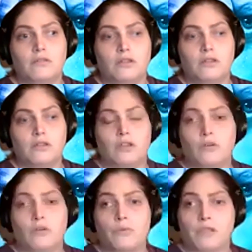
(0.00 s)
You don't want
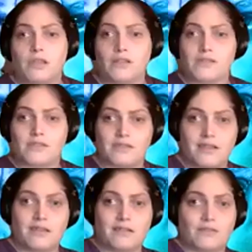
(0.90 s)
to get sent
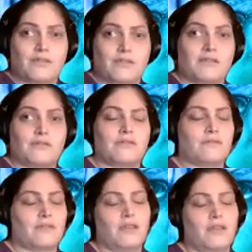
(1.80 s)
into this
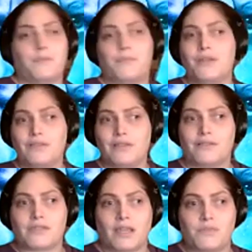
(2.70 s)
thing, but in the
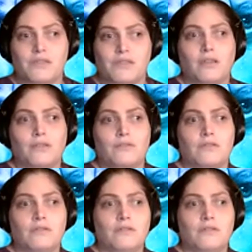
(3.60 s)
same sense,